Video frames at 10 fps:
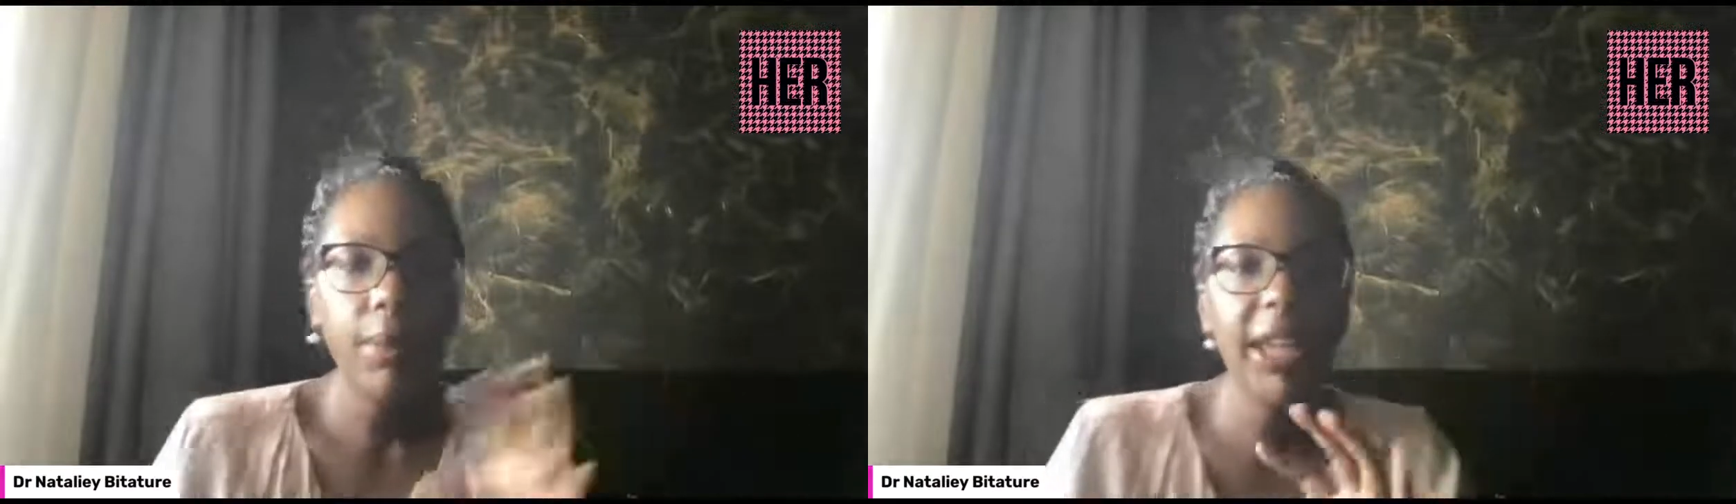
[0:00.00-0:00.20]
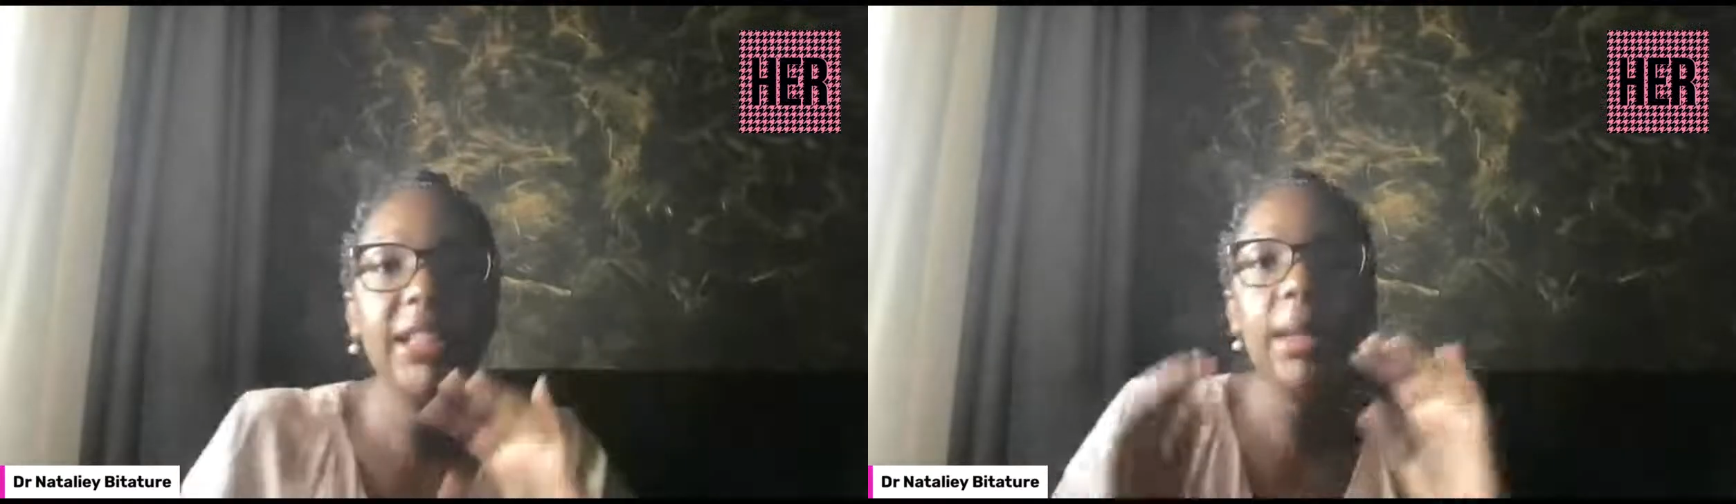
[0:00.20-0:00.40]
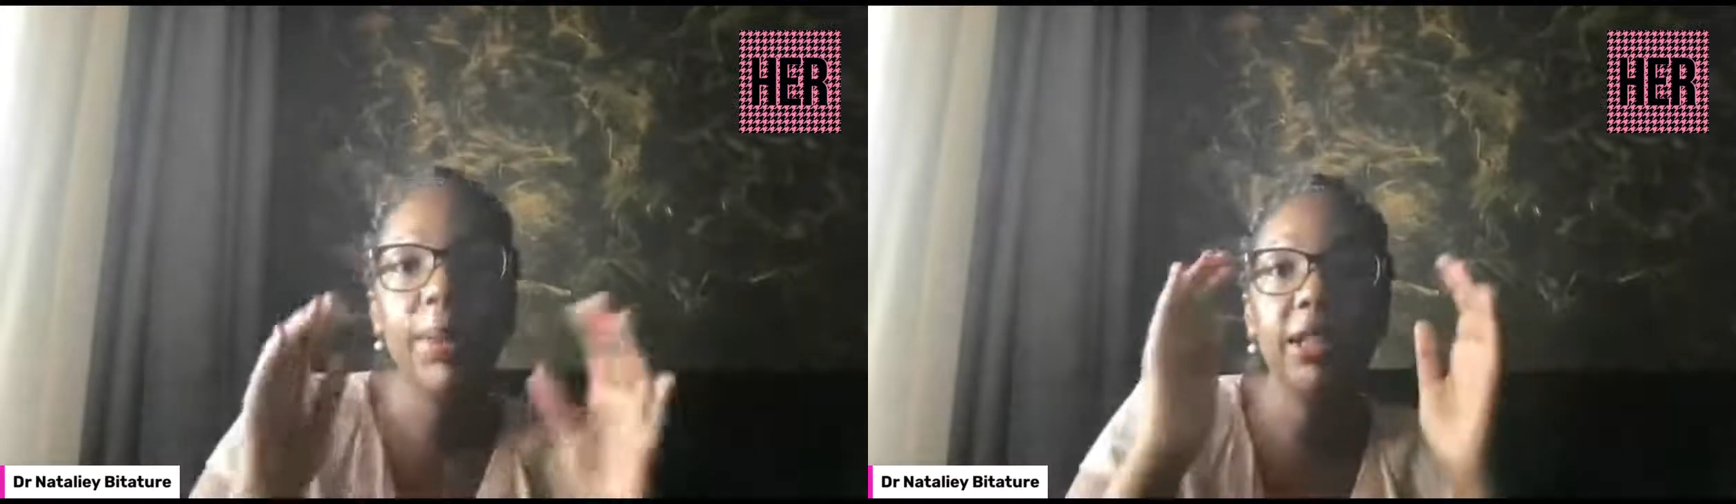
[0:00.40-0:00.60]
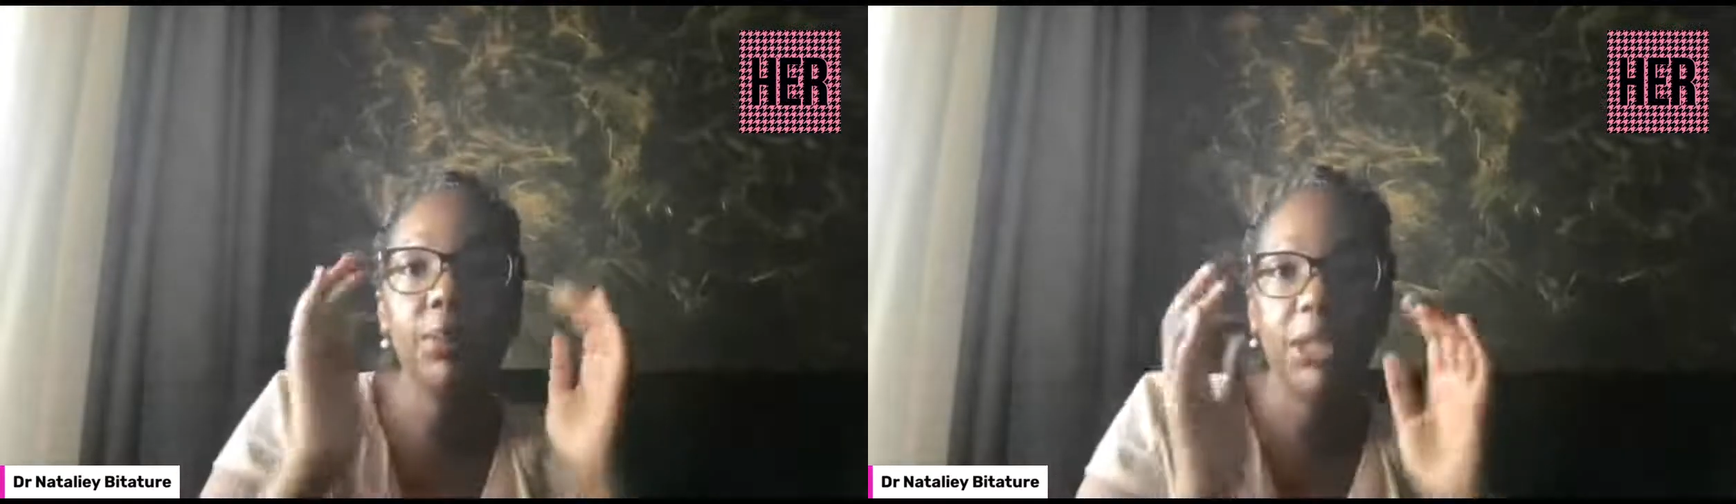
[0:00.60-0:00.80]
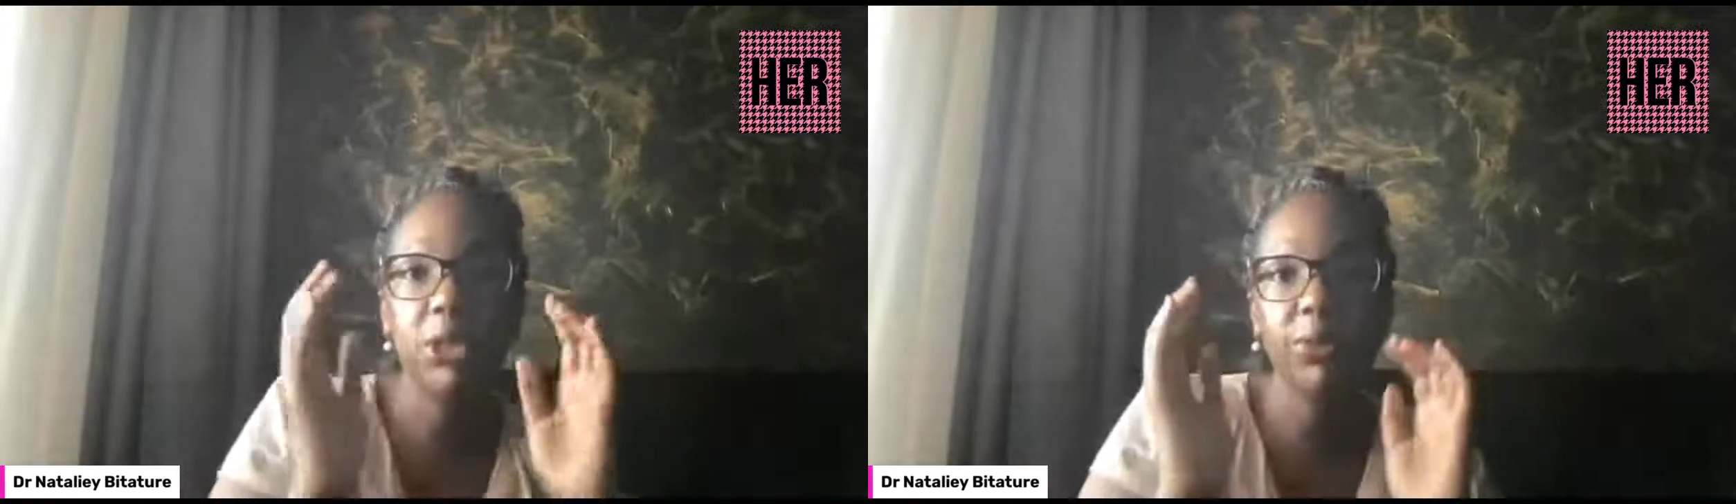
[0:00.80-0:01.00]
paints a better
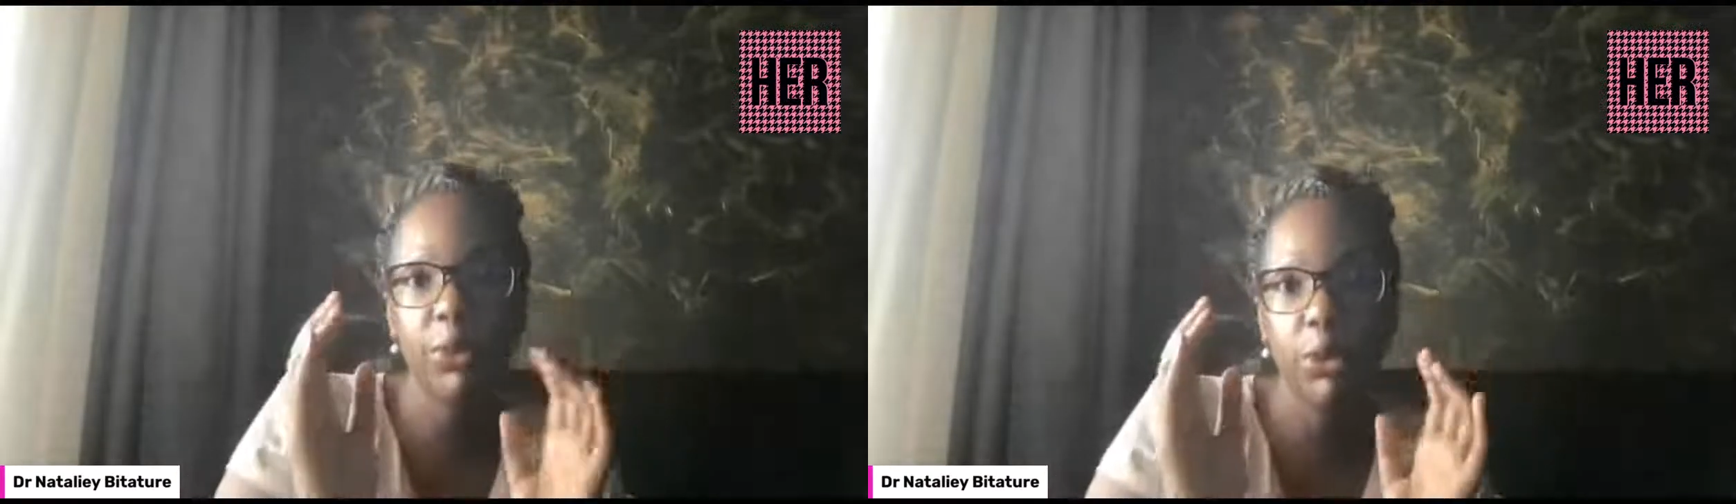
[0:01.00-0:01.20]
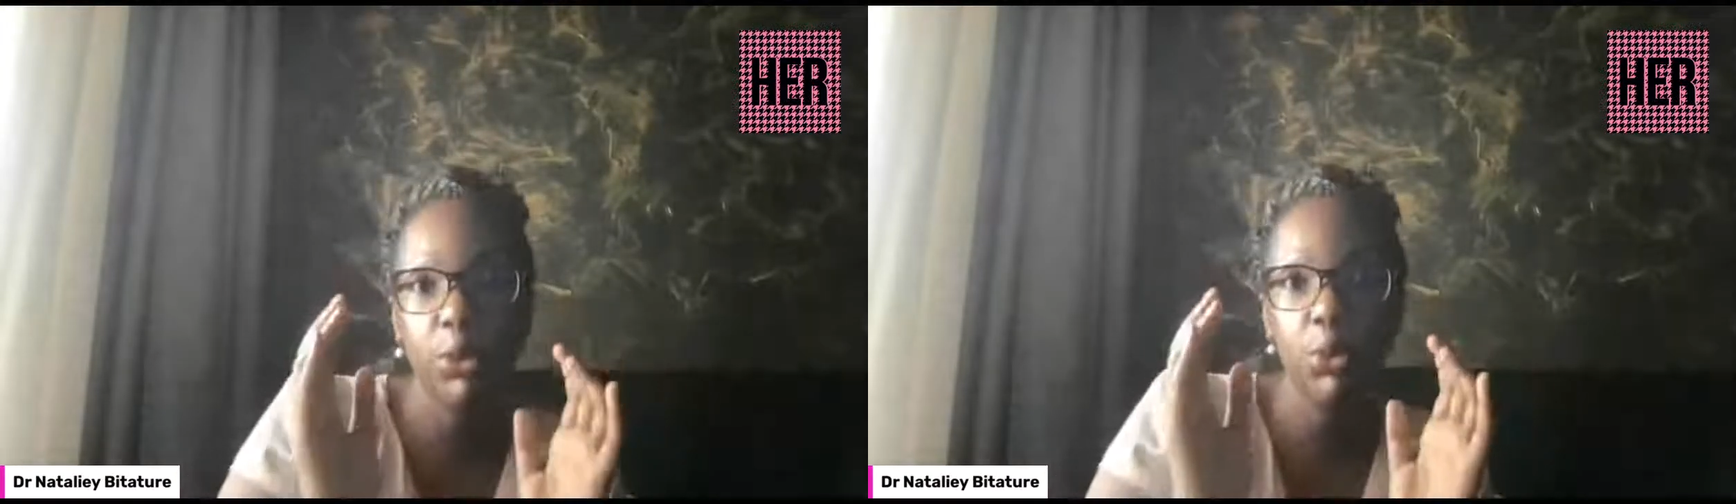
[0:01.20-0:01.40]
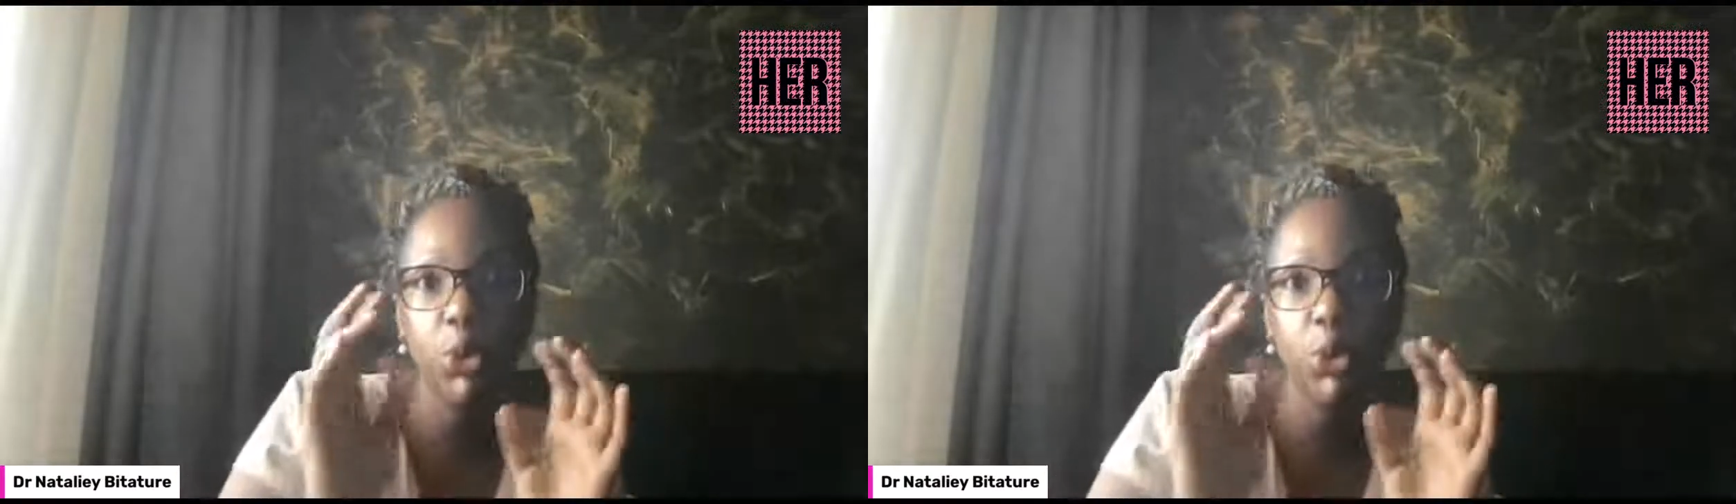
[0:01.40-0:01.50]
picture for you,